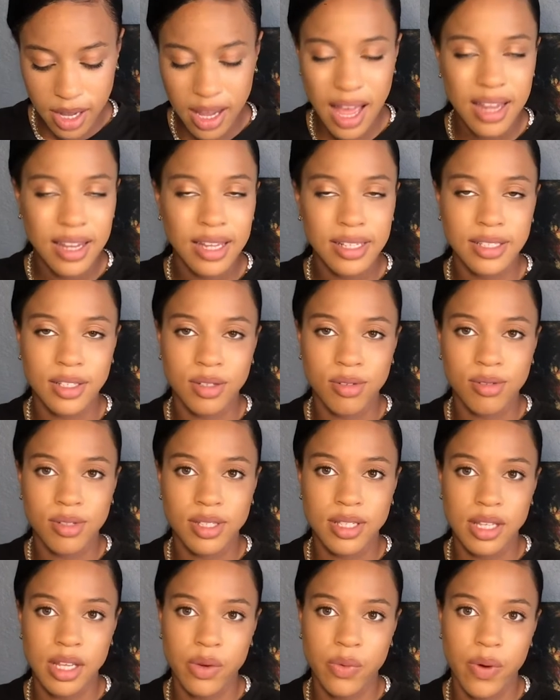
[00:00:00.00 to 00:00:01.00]
I like to do
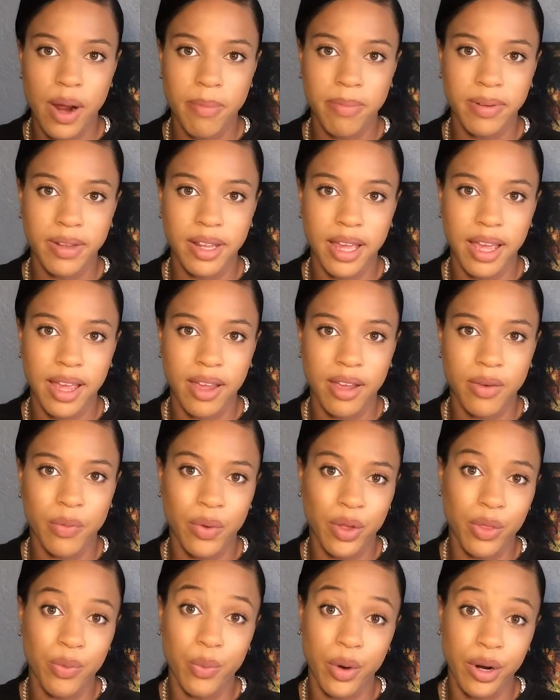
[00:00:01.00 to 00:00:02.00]
this thing where I play
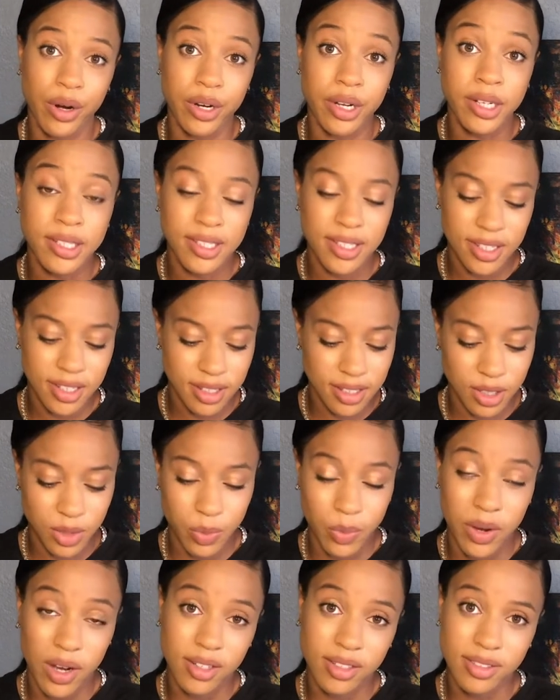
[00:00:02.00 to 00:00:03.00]
with words as
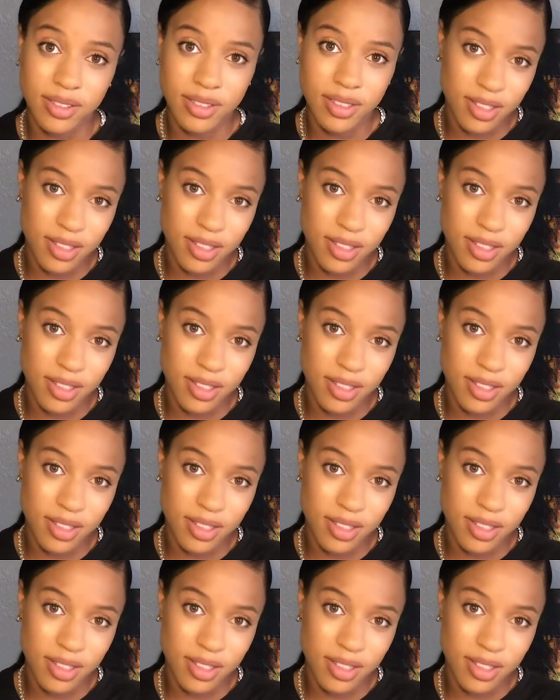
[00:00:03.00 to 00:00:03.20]
well.